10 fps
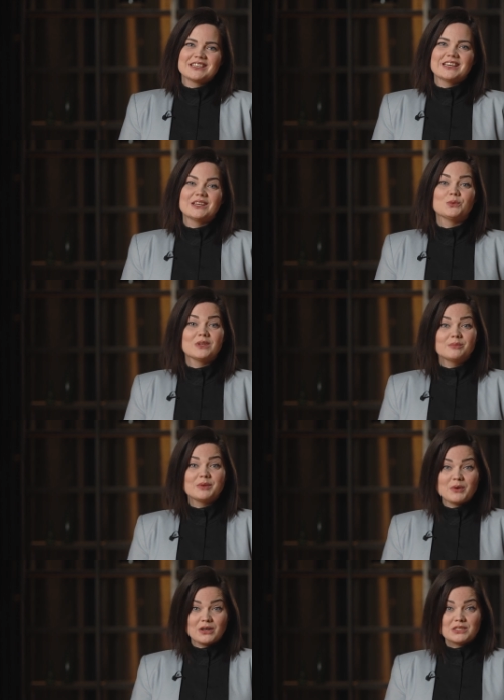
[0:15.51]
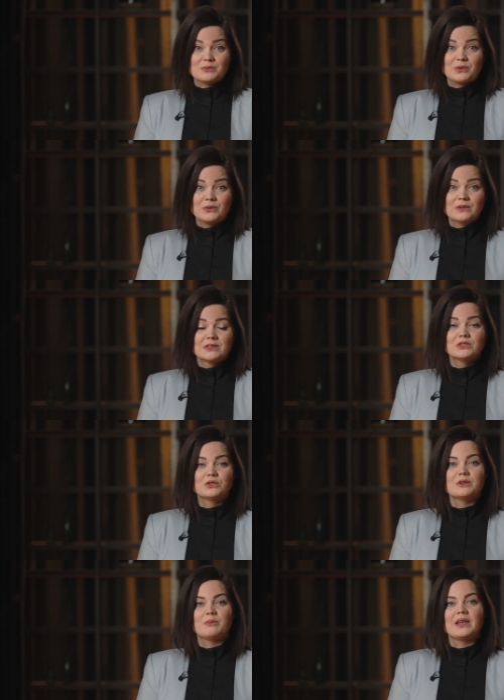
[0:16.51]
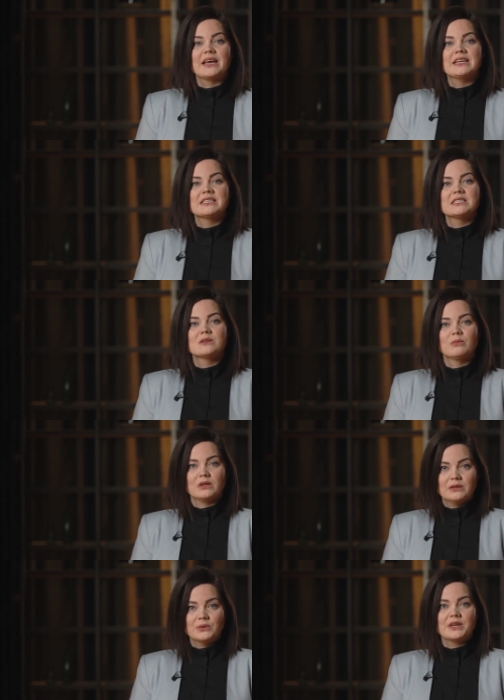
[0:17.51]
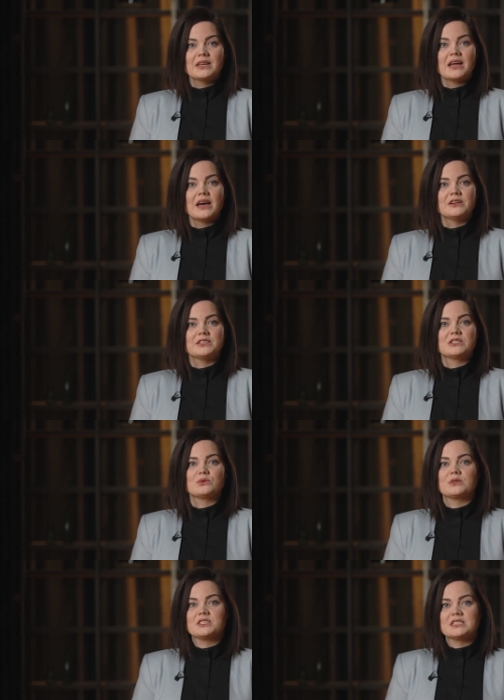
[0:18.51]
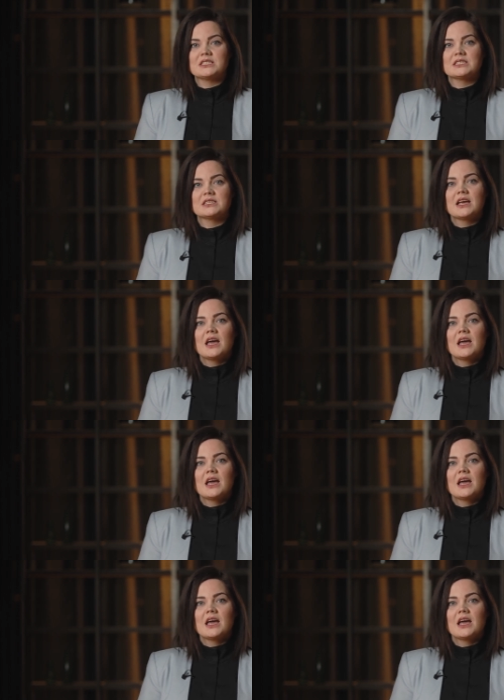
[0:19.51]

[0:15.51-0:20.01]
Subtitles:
it will be possible to replace polluting energy sources